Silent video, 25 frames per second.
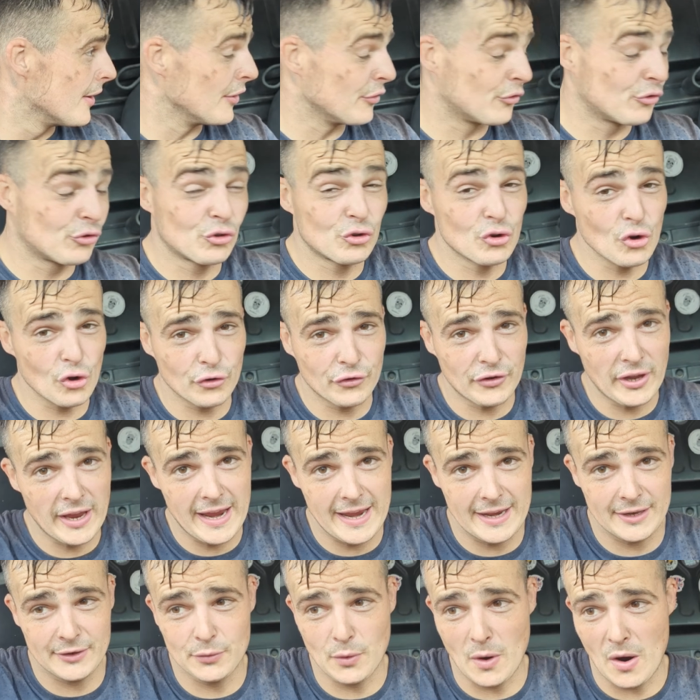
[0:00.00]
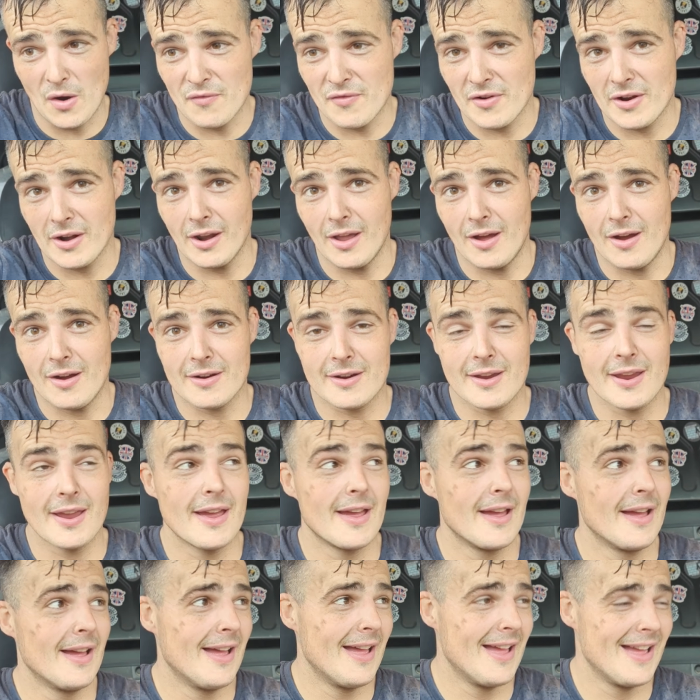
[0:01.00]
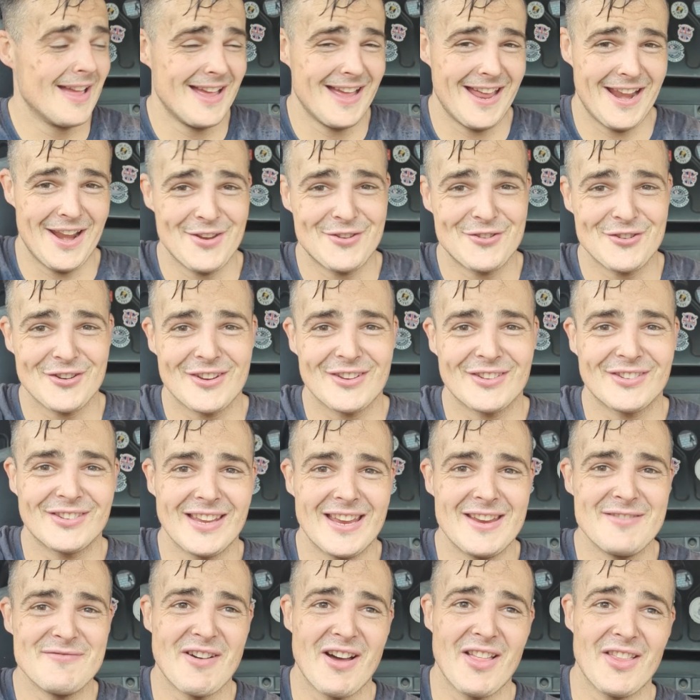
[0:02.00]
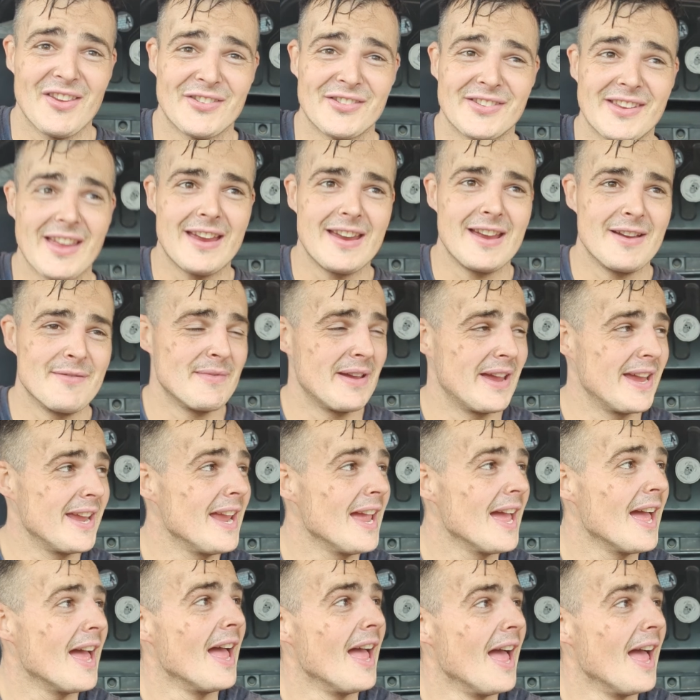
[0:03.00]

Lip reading: It's just hit 12 o'clock and as you can see by the state of me,